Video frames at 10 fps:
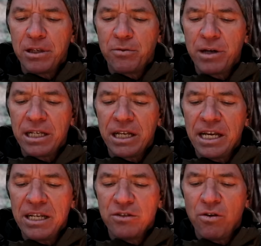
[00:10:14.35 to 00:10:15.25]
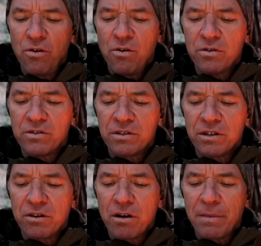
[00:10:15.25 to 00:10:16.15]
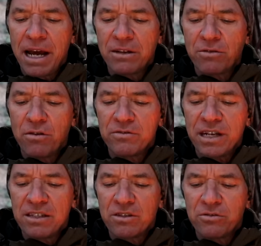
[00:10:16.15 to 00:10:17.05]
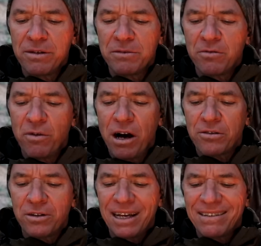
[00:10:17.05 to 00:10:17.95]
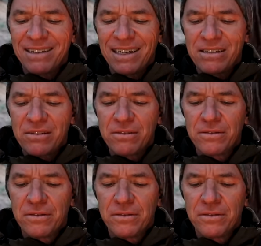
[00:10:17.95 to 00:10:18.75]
between each holes there are mangroves and streams of water like this.